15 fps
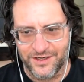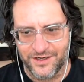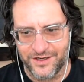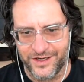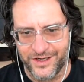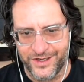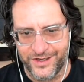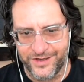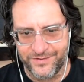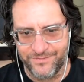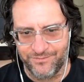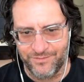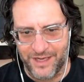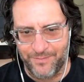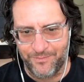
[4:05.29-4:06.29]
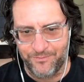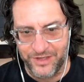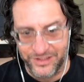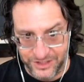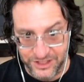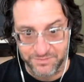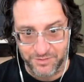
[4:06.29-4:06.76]
my
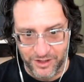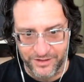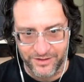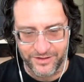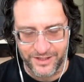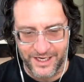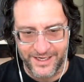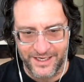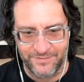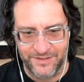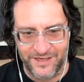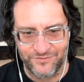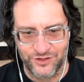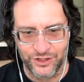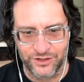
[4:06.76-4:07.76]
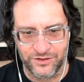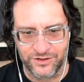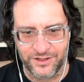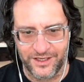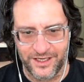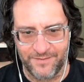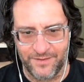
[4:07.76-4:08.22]
business partner, a guy named Dave
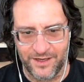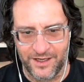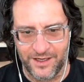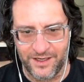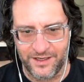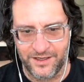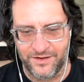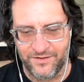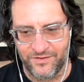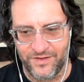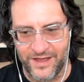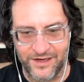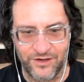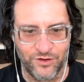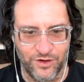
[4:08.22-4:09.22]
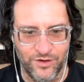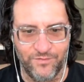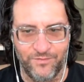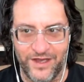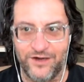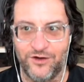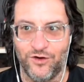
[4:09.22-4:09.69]
Jolk, and my
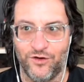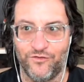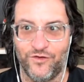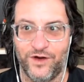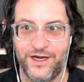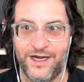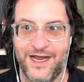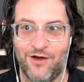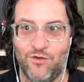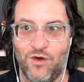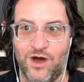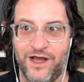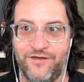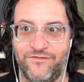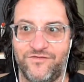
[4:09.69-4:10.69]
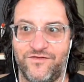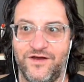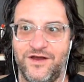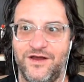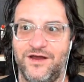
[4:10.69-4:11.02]
then girlfriend, now wife,